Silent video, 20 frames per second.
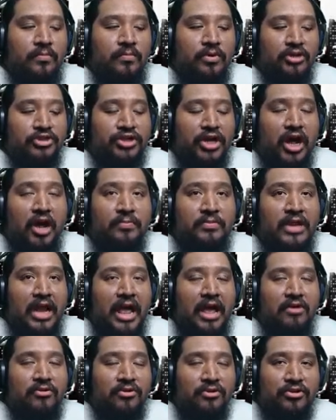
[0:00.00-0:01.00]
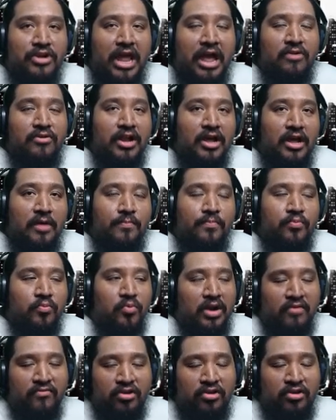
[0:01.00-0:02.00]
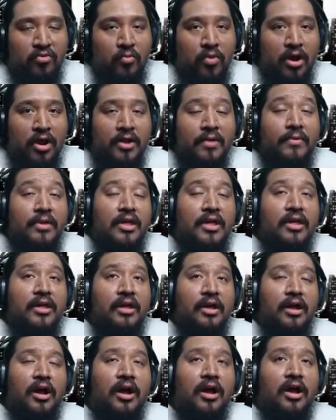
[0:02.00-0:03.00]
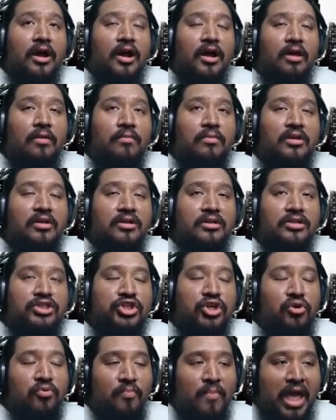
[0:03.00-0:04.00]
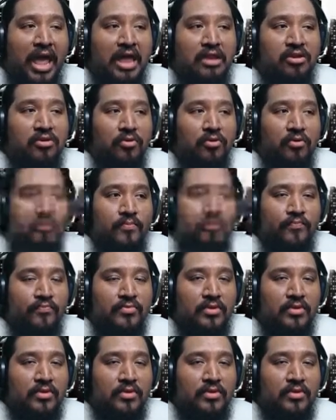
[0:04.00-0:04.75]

push up, down, or down, up, whatever you want, to manual.